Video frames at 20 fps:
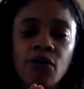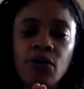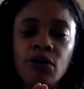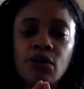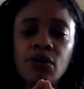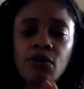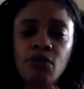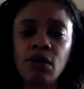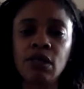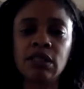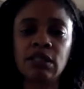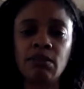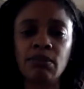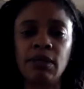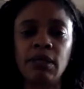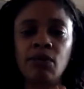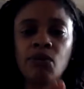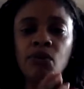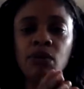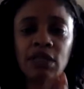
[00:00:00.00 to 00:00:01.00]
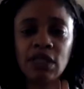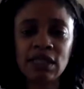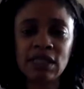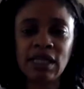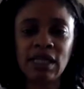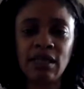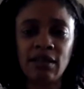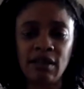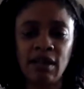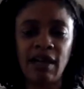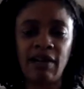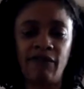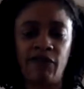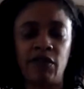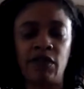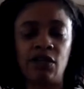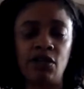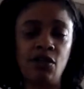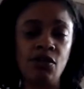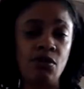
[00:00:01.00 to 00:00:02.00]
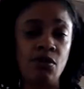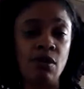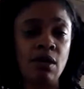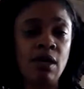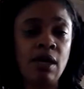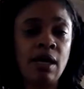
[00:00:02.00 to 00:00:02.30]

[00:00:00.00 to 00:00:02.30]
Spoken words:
who you want to be. What does that look like for you?